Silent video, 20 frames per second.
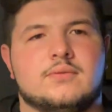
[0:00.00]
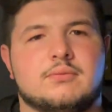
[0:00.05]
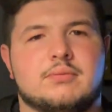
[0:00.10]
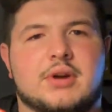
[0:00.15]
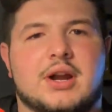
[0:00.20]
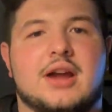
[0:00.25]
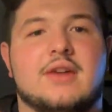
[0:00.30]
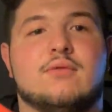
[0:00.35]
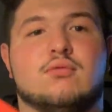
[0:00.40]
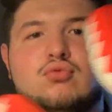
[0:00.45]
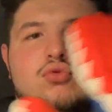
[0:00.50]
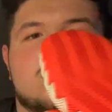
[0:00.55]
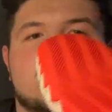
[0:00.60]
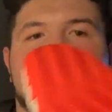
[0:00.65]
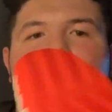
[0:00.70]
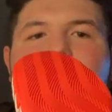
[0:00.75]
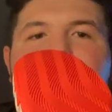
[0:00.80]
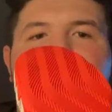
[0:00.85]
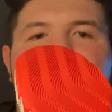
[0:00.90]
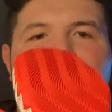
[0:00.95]
but I've worn
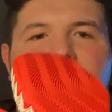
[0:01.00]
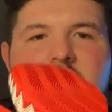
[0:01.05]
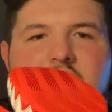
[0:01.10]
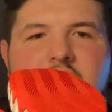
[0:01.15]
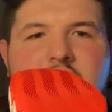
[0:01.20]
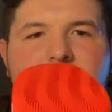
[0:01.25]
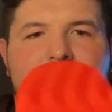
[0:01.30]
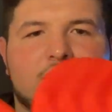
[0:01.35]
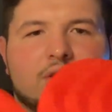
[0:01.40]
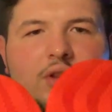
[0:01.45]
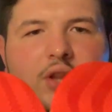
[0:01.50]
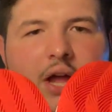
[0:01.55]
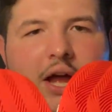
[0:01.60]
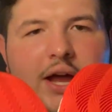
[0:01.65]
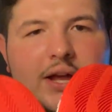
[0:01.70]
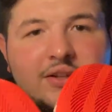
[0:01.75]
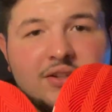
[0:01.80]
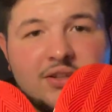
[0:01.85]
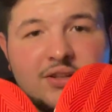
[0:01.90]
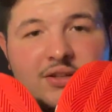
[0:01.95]
them a
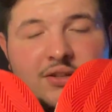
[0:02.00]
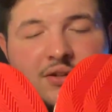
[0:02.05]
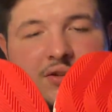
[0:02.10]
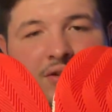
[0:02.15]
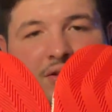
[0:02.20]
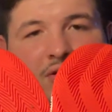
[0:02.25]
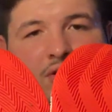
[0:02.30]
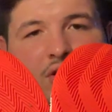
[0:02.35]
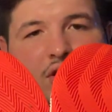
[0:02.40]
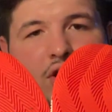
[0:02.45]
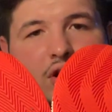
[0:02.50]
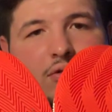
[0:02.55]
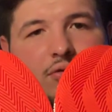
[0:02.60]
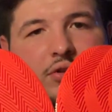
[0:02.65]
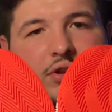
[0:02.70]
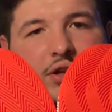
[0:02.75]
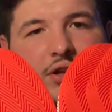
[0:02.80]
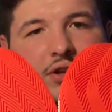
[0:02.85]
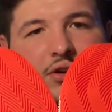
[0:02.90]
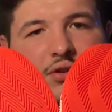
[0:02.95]
lot over
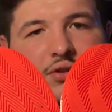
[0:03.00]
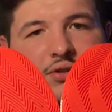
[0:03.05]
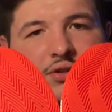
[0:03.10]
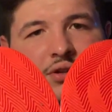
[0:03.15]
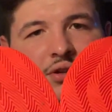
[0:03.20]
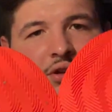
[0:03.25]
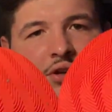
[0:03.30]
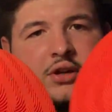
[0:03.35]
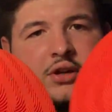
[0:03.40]
the years.